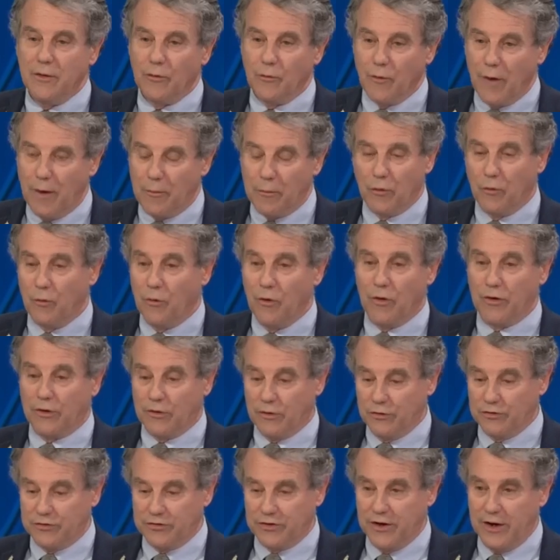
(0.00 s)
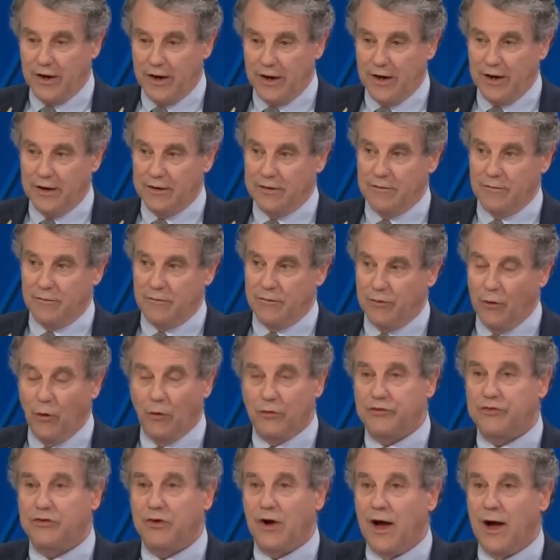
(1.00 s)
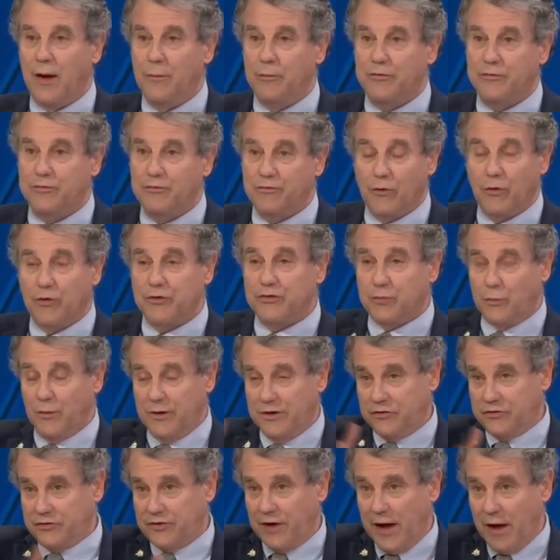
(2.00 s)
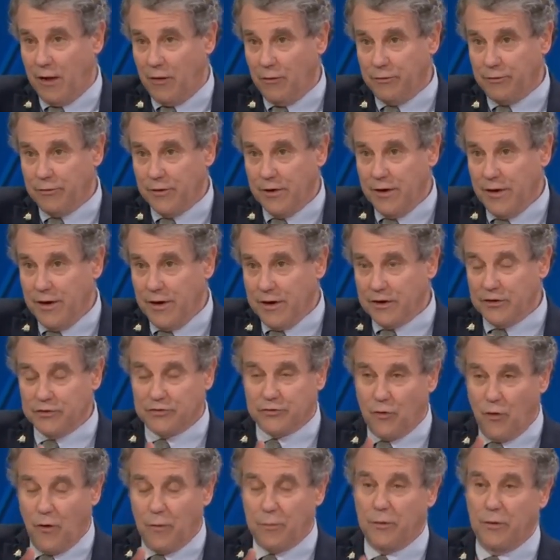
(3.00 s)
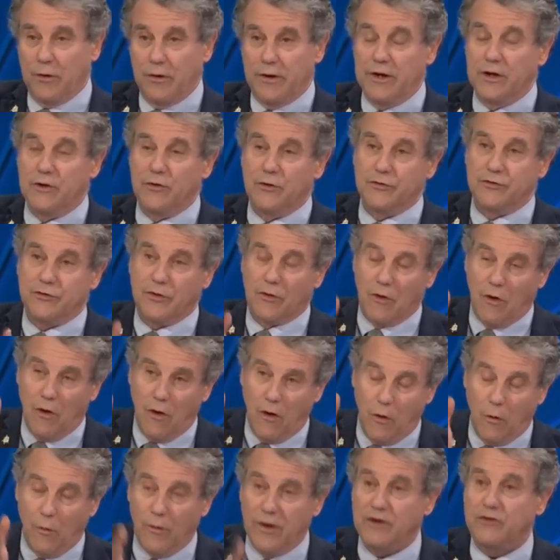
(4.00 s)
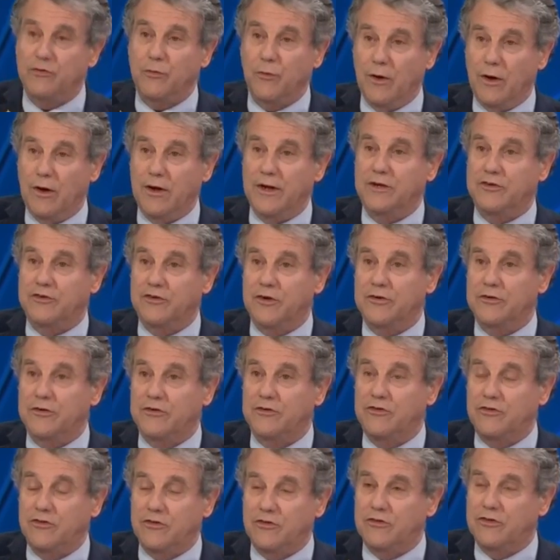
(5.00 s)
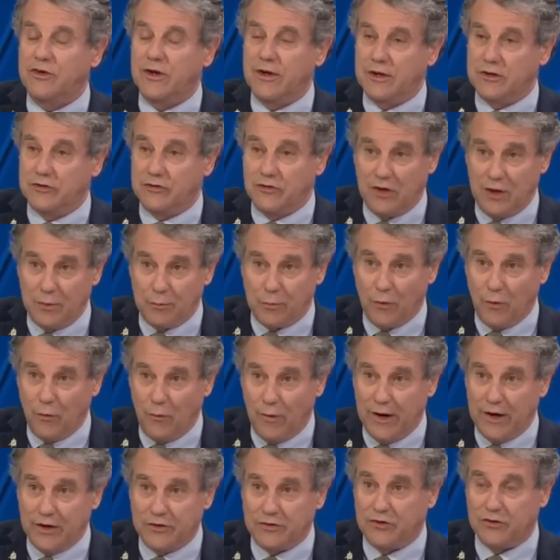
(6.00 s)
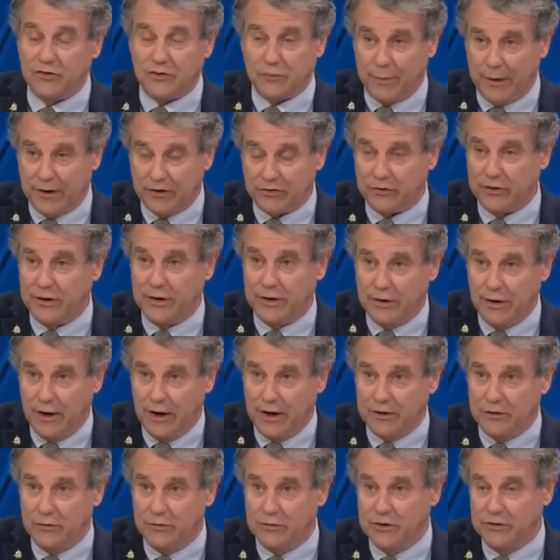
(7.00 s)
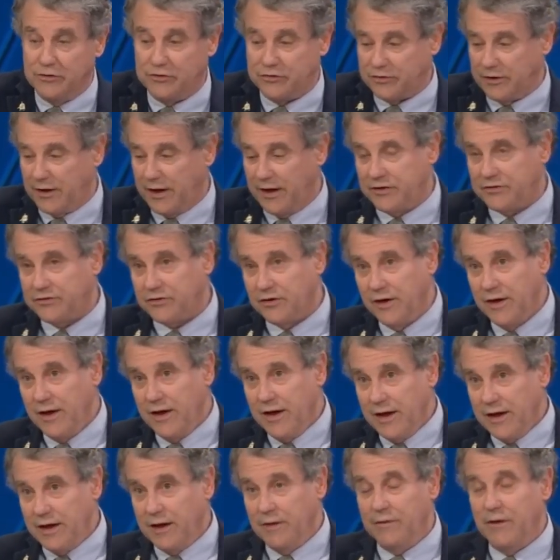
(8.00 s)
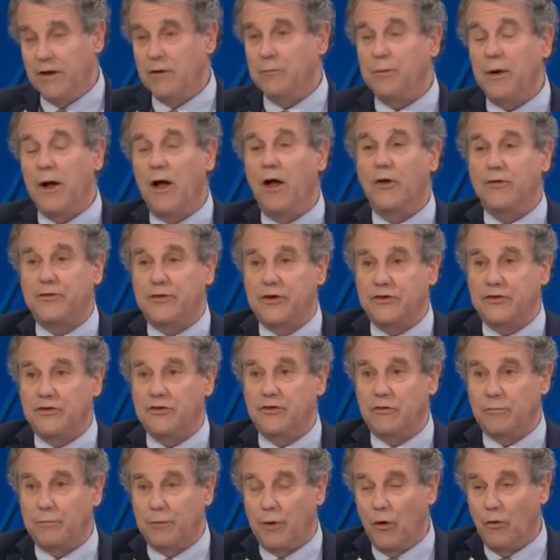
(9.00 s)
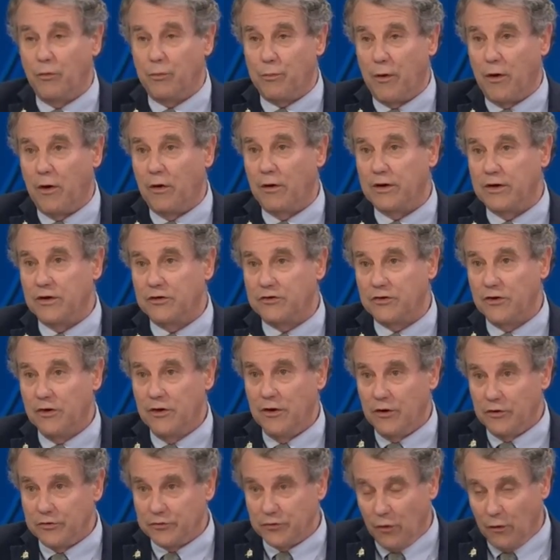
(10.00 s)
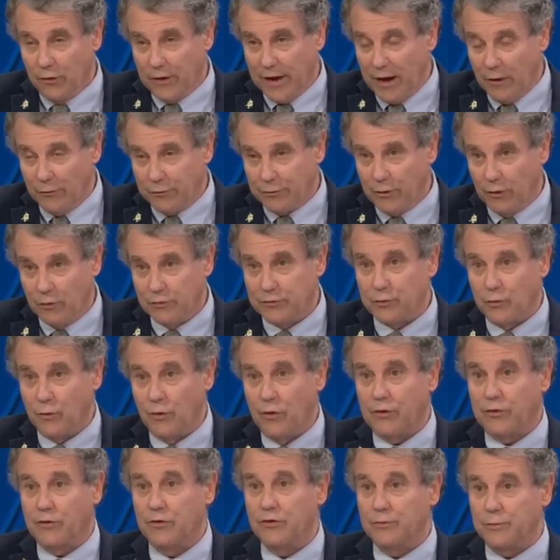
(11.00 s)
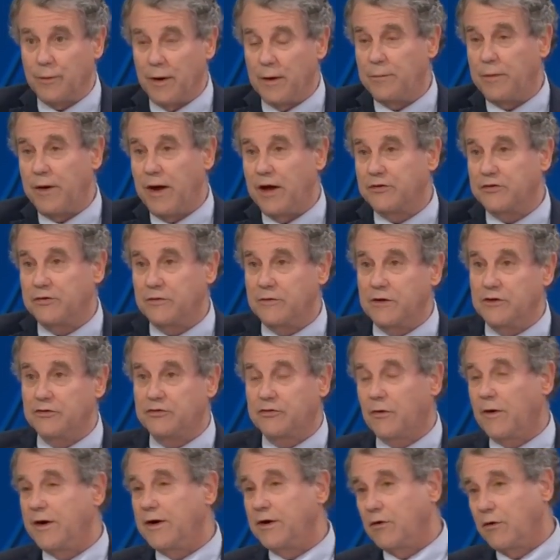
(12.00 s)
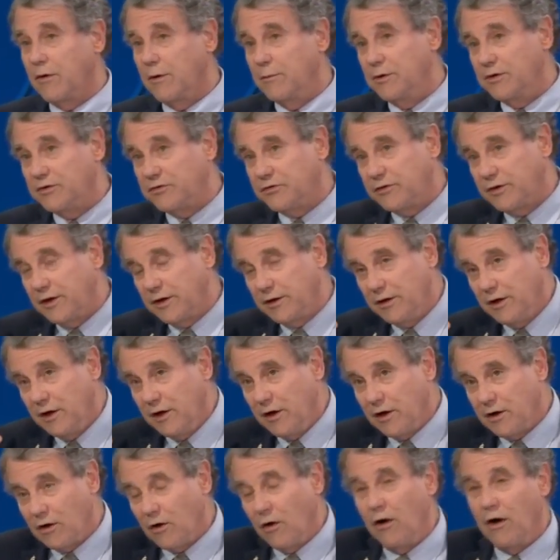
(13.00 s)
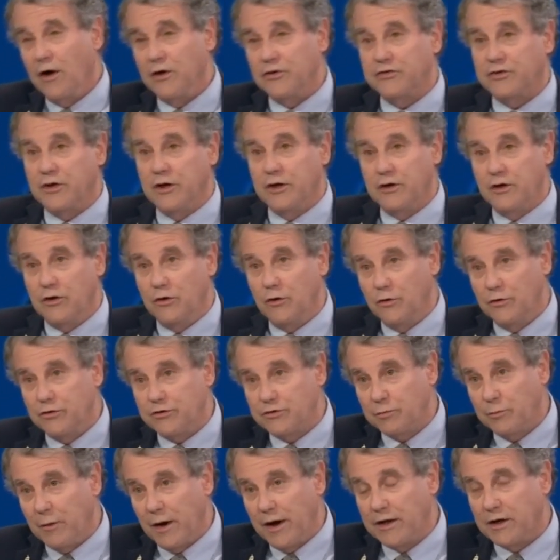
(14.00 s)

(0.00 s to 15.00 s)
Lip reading: rubber workers. And those jobs first went south because corporate leaders are always willing to seek cheaper wages, especially in non-union states. And then politicians of both parties sold out those workers by passing these trade agreements that caused a huge